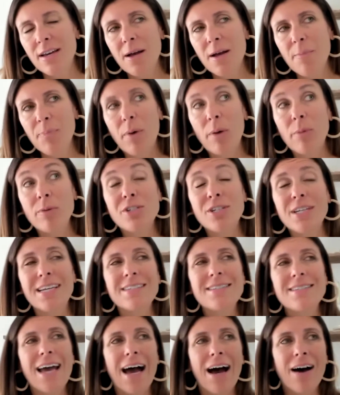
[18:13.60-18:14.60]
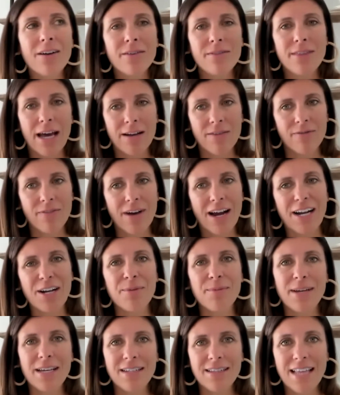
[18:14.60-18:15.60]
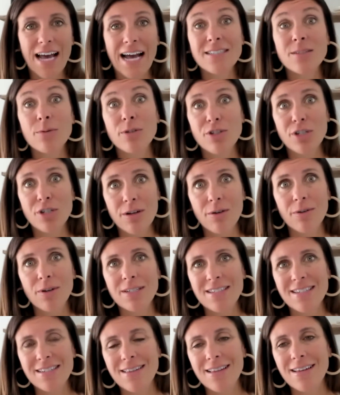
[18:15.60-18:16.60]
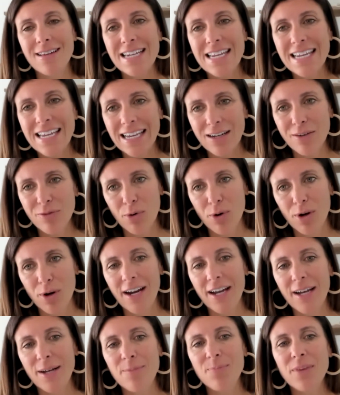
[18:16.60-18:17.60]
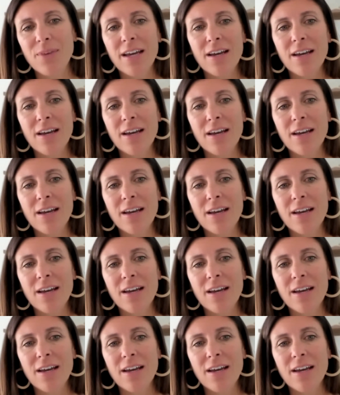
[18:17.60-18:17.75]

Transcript: But when she gets out of that environment, that's when she notices the need for it.